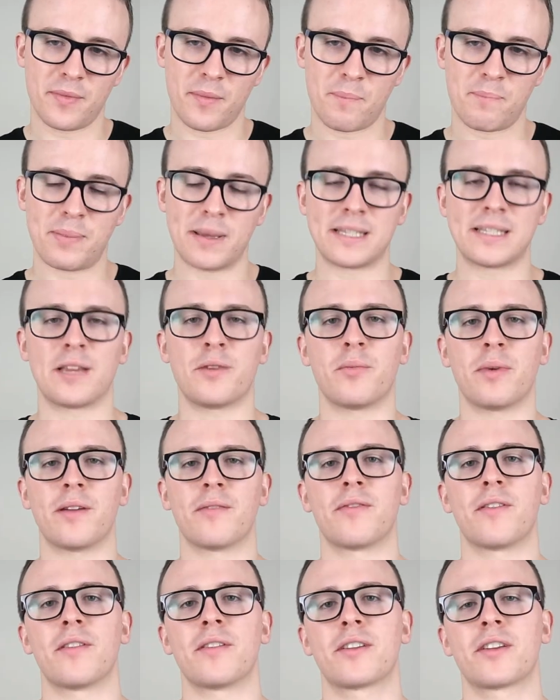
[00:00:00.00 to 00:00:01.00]
busy with
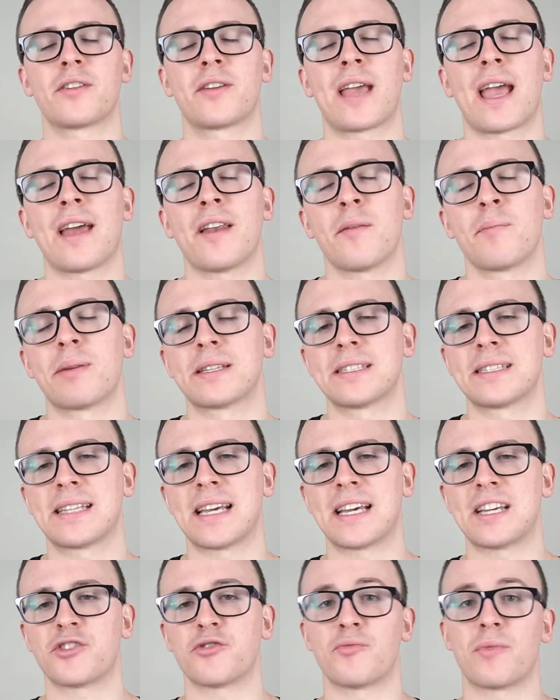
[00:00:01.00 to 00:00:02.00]
getting a
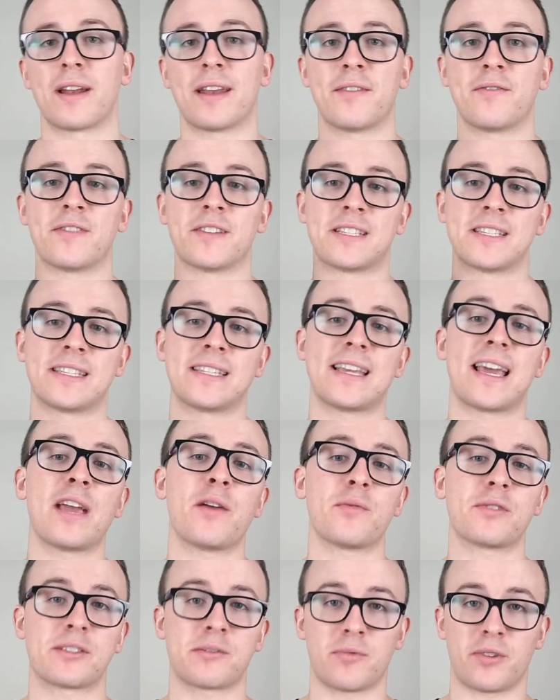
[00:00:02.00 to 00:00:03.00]
presentation ready for today,
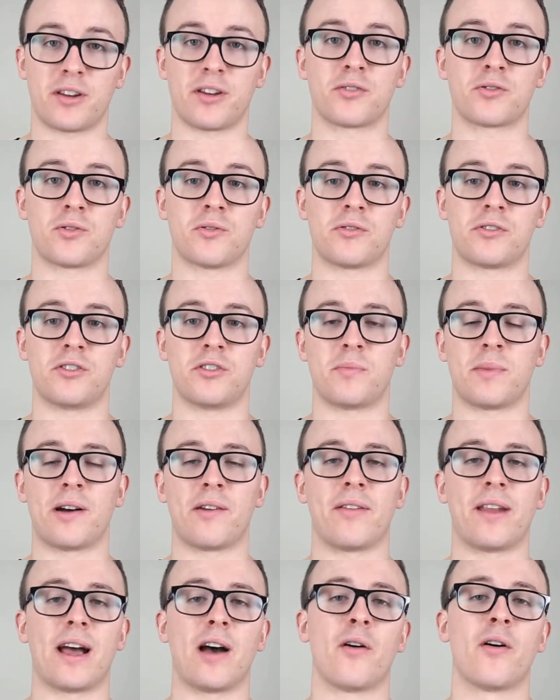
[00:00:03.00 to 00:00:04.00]
which I'm going to talk to you about
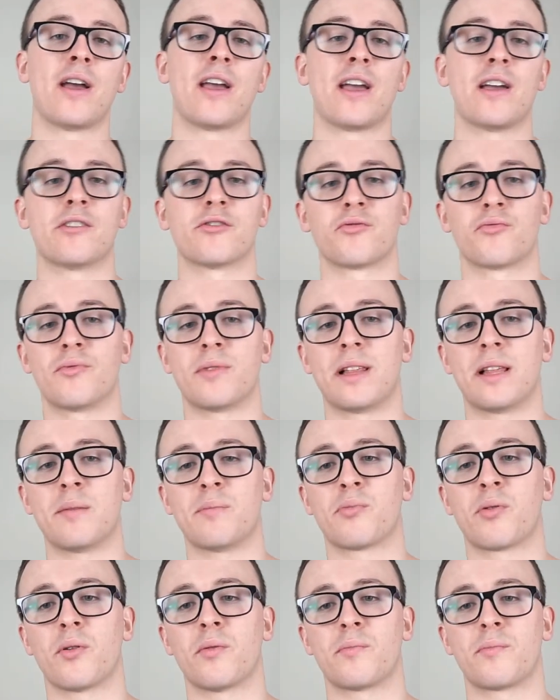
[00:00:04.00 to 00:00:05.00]
now. Is a really
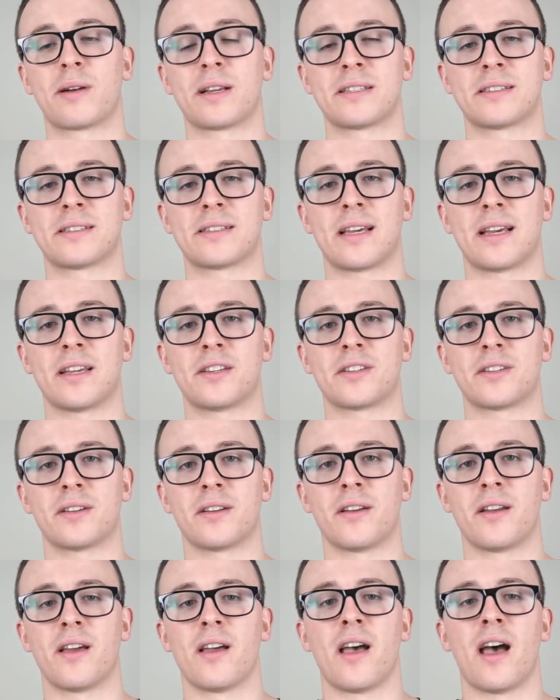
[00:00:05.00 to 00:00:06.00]
important
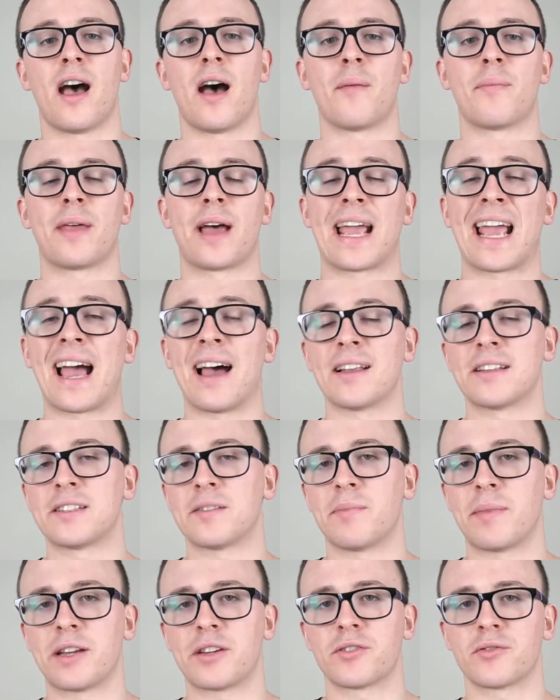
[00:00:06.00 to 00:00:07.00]
presentation, and I had to
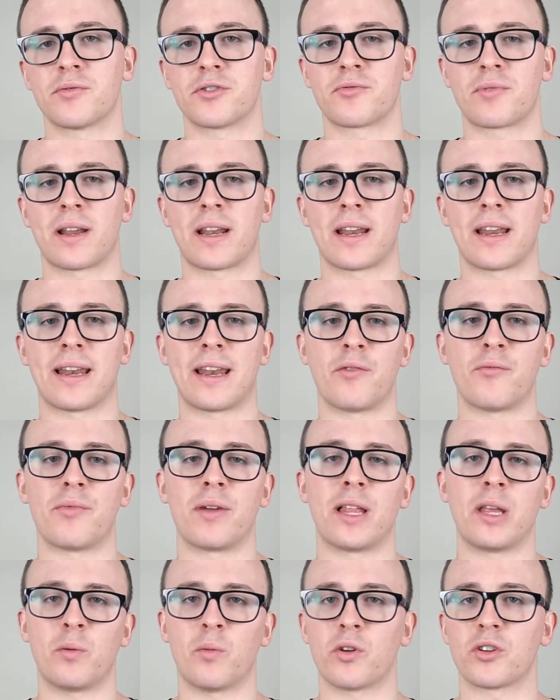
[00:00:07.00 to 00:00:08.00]
make sure I was ready, and it
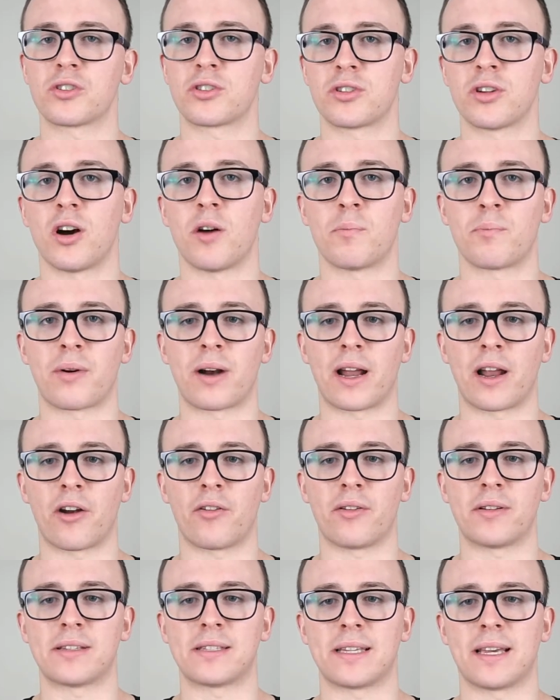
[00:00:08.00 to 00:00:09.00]
really was top
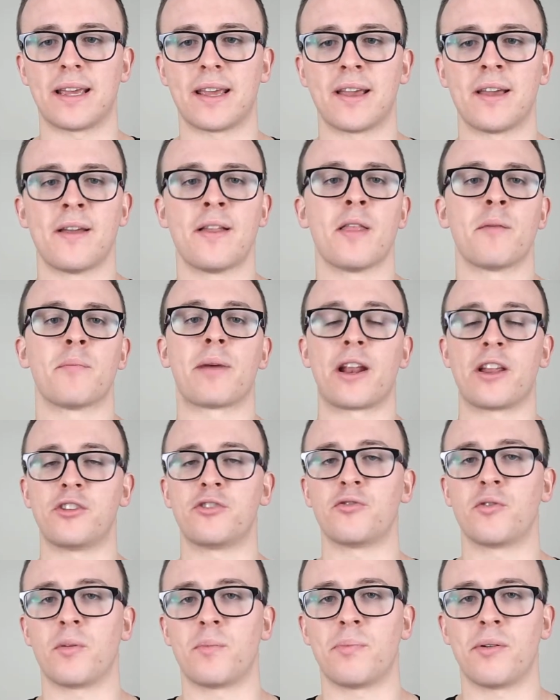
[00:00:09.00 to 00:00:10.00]
priority. But I
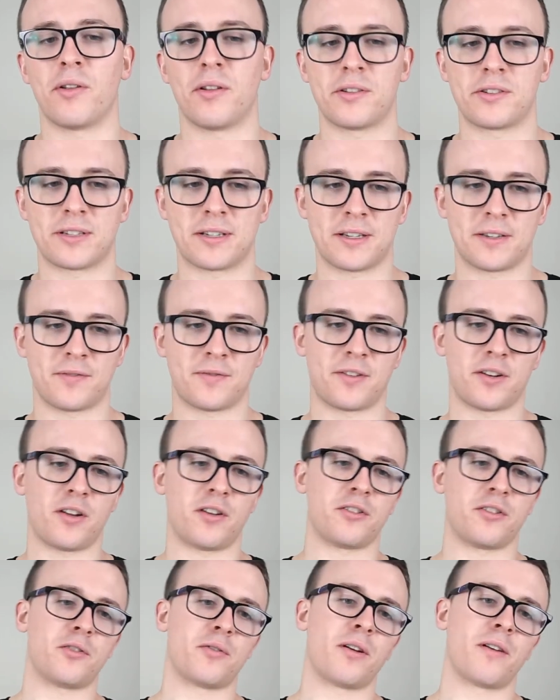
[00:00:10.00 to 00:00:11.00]
do apologize for not
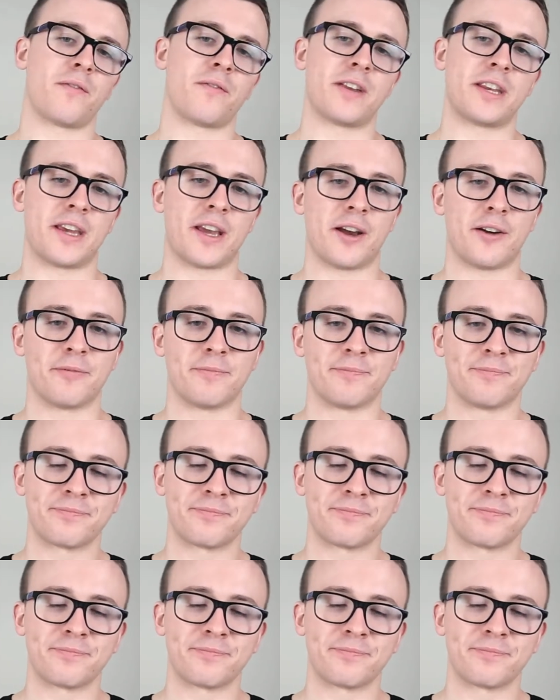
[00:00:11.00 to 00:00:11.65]
doing a video.